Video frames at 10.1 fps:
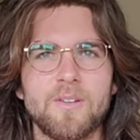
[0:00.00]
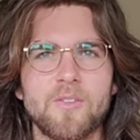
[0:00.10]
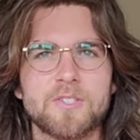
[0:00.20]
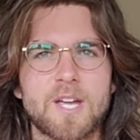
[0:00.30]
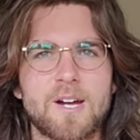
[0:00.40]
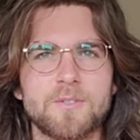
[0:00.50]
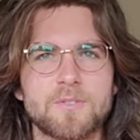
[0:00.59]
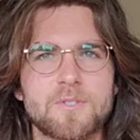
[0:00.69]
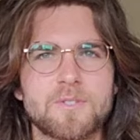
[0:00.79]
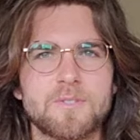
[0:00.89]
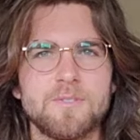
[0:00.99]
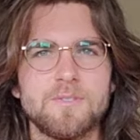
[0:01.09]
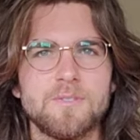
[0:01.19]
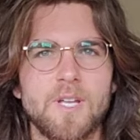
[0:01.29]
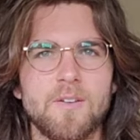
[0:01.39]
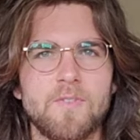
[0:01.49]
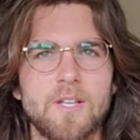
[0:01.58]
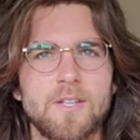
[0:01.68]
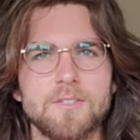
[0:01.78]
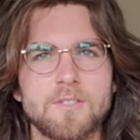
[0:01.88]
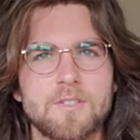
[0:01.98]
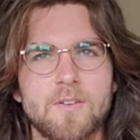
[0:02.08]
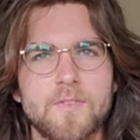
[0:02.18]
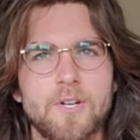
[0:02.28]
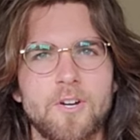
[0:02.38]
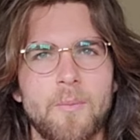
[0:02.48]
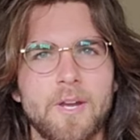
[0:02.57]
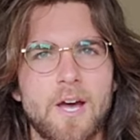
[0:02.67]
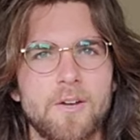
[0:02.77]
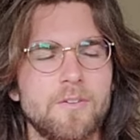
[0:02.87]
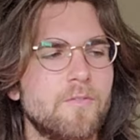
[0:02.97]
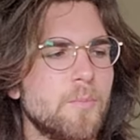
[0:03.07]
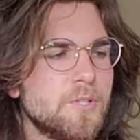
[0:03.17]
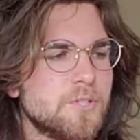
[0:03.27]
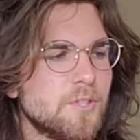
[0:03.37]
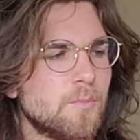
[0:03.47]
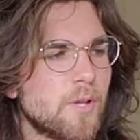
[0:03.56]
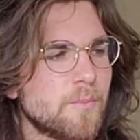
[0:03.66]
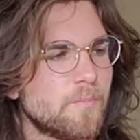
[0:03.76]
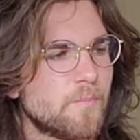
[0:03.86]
the sounds and feelings and stuff that are coming out of the music you play.